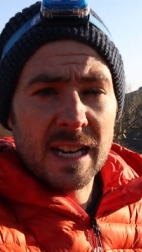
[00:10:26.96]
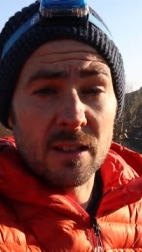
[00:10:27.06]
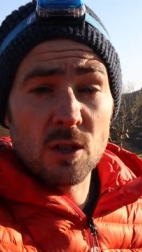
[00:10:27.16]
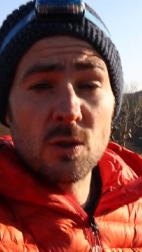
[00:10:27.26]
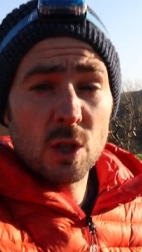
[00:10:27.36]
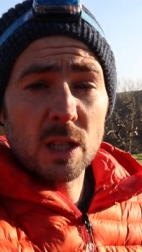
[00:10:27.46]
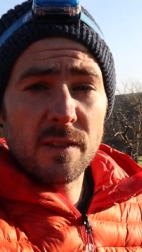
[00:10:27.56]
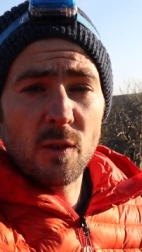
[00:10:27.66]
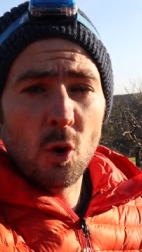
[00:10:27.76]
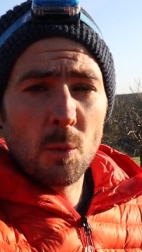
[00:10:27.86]
Now
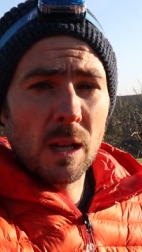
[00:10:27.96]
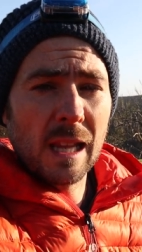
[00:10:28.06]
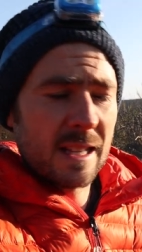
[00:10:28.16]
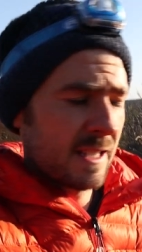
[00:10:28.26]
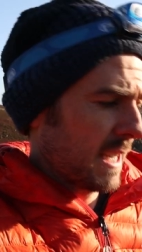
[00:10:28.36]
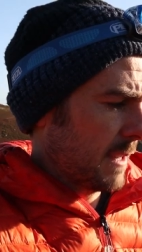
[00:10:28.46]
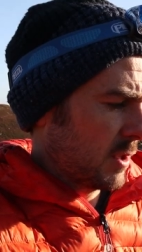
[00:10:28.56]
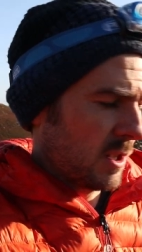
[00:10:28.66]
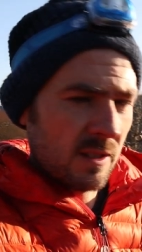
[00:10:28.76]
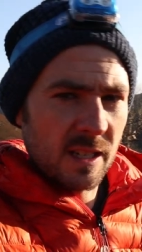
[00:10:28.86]
usually for all my landscape
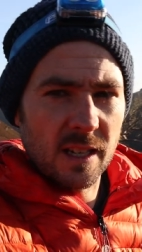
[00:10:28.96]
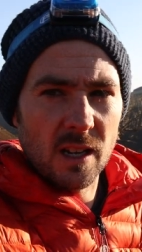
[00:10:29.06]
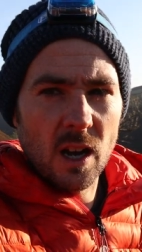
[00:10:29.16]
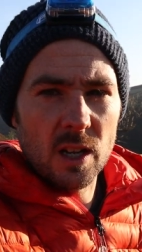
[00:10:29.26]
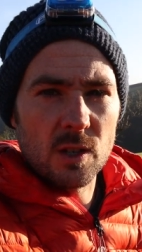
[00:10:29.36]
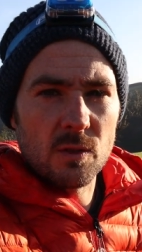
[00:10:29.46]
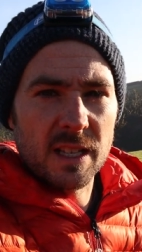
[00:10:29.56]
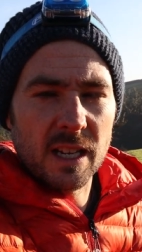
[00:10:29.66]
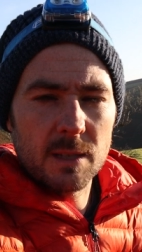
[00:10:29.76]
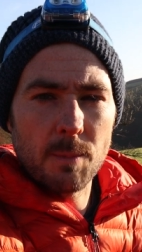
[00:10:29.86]
shooting, I
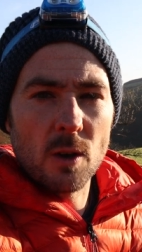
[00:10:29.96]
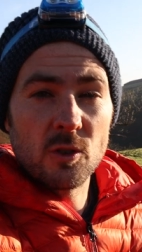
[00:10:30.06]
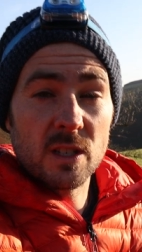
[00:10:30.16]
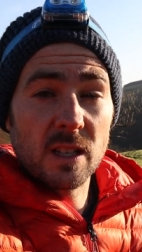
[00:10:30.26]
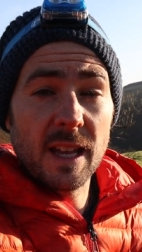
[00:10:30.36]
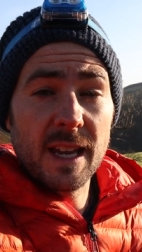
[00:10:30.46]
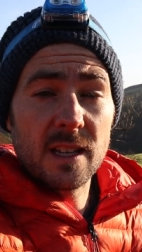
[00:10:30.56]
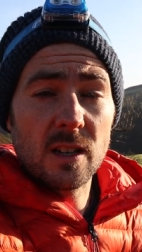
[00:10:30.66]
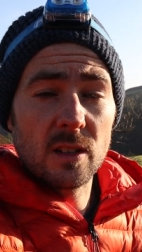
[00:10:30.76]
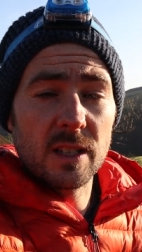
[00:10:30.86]
use the exposure
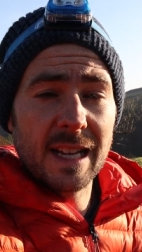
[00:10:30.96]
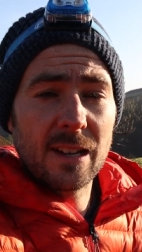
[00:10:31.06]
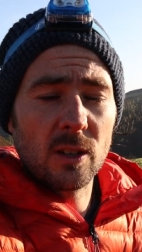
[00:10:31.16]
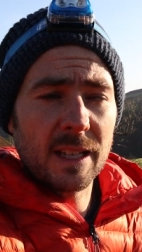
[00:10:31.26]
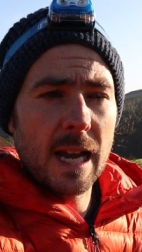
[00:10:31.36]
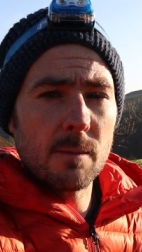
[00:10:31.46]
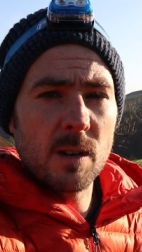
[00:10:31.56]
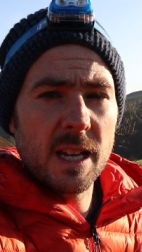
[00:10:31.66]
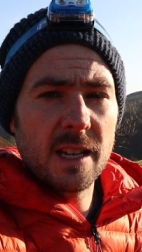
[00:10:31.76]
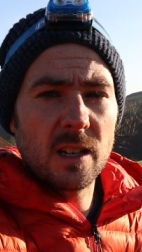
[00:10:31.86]
delay on the Nikon
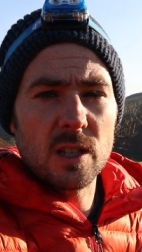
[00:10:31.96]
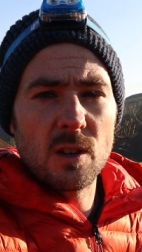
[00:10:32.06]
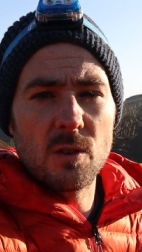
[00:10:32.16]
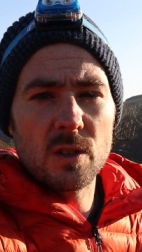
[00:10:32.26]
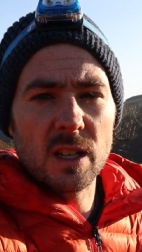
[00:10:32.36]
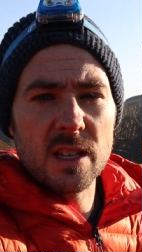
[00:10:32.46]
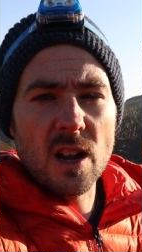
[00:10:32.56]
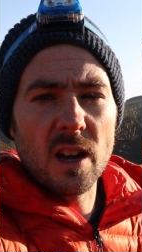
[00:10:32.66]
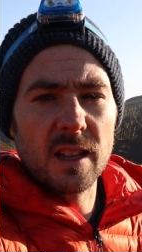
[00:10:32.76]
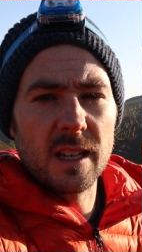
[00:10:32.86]
camera here and I usually
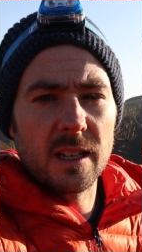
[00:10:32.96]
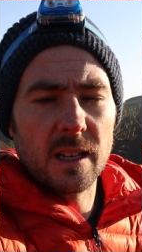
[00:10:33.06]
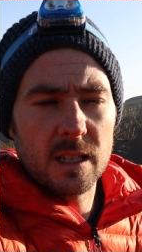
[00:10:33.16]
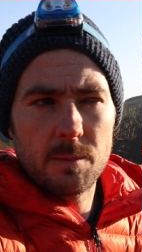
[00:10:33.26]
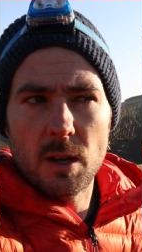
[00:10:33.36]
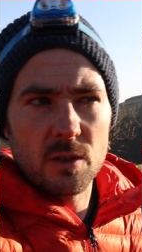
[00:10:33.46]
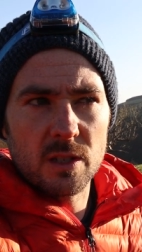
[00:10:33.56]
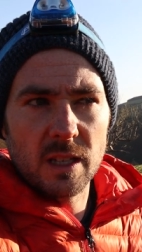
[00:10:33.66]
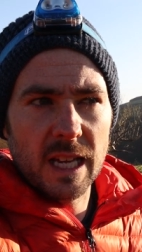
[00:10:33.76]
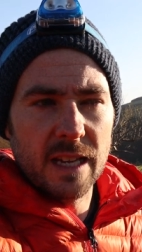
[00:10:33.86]
dial in an
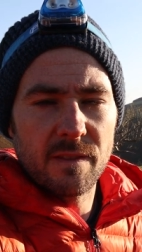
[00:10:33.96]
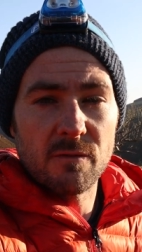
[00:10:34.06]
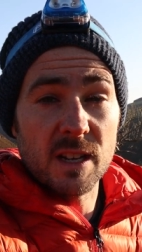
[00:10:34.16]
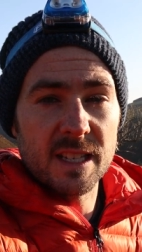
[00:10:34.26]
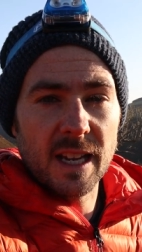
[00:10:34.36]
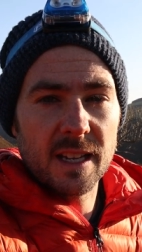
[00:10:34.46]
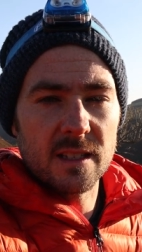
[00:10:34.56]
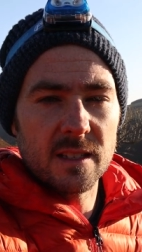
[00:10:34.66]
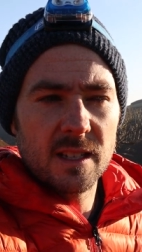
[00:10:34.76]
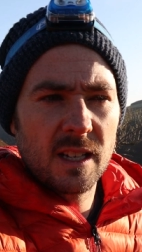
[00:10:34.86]
exposure delay of three
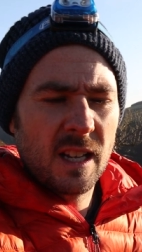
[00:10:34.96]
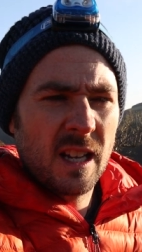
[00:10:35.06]
seconds